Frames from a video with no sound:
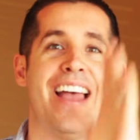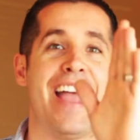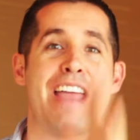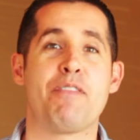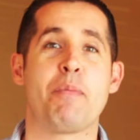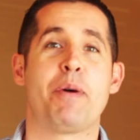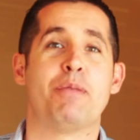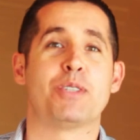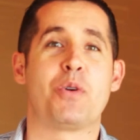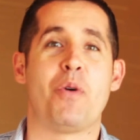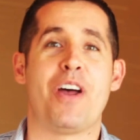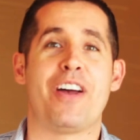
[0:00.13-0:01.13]
Hey everybody,
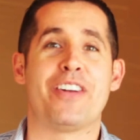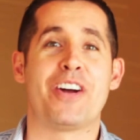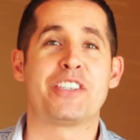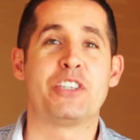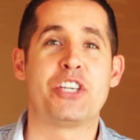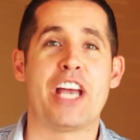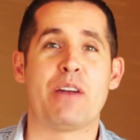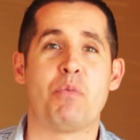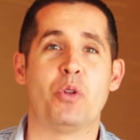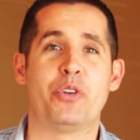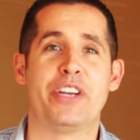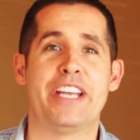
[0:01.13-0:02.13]
what's going on? Dr. Chad
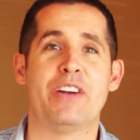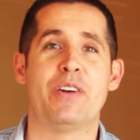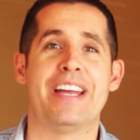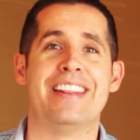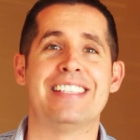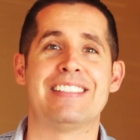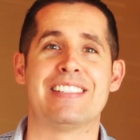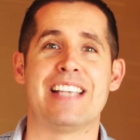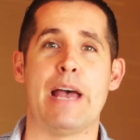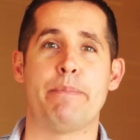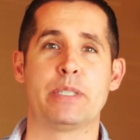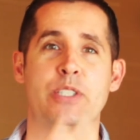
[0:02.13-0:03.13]
Woolner here, and this is
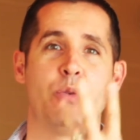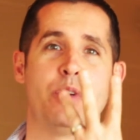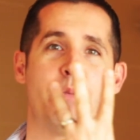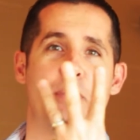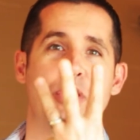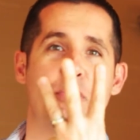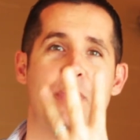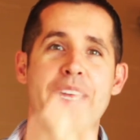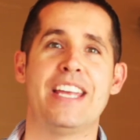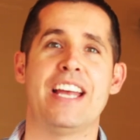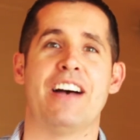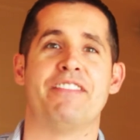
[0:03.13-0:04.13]
episode number
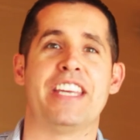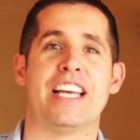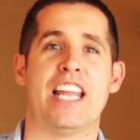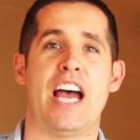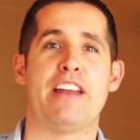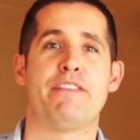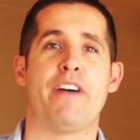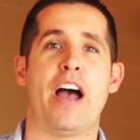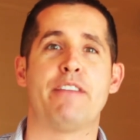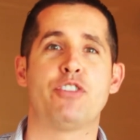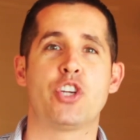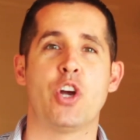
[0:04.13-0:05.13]
3 of the Align
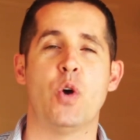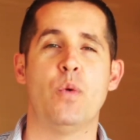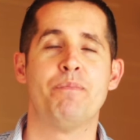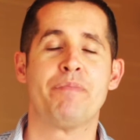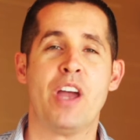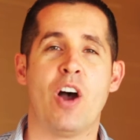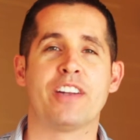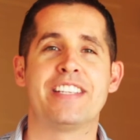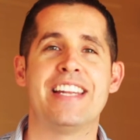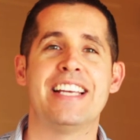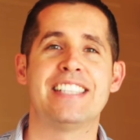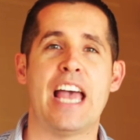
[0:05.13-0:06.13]
5 show. On
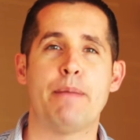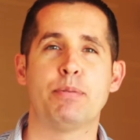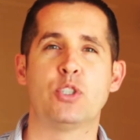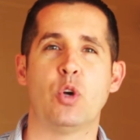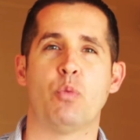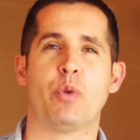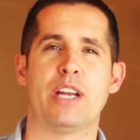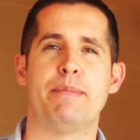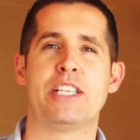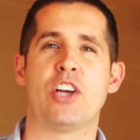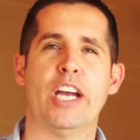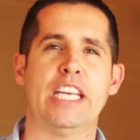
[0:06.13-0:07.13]
today's episode, we're going
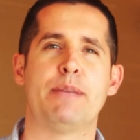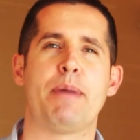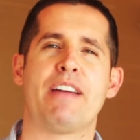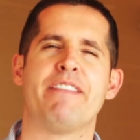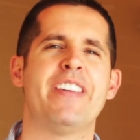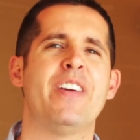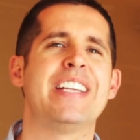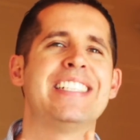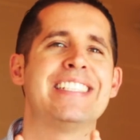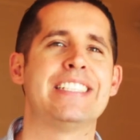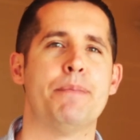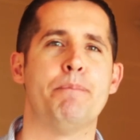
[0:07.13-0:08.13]
to be talking about a very
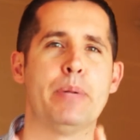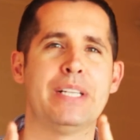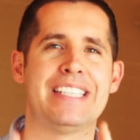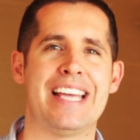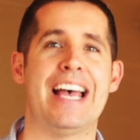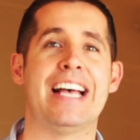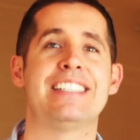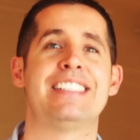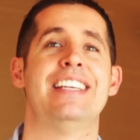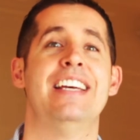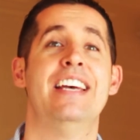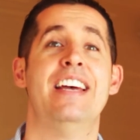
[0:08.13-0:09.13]
simple
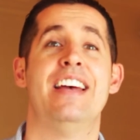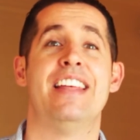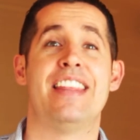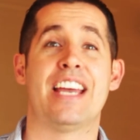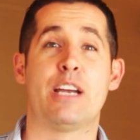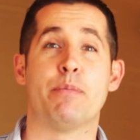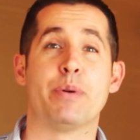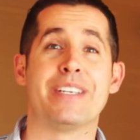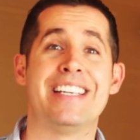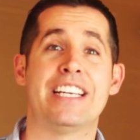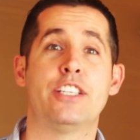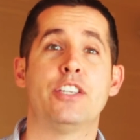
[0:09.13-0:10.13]
test that can
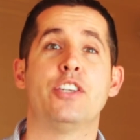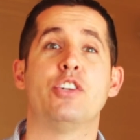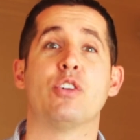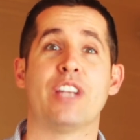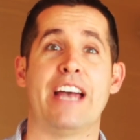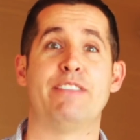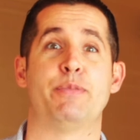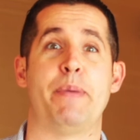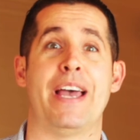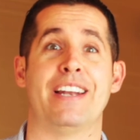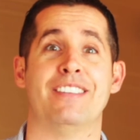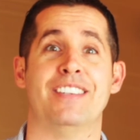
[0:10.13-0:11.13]
predict your
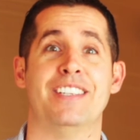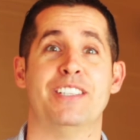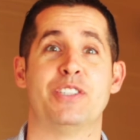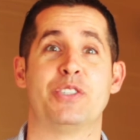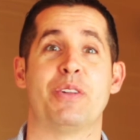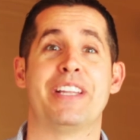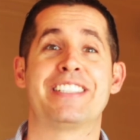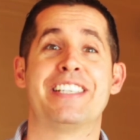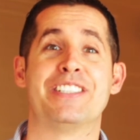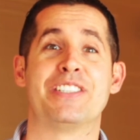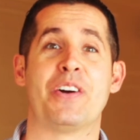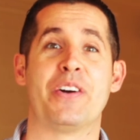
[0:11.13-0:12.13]
lifespan. So let's
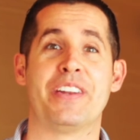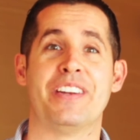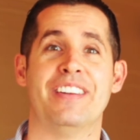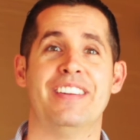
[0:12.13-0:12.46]
get started.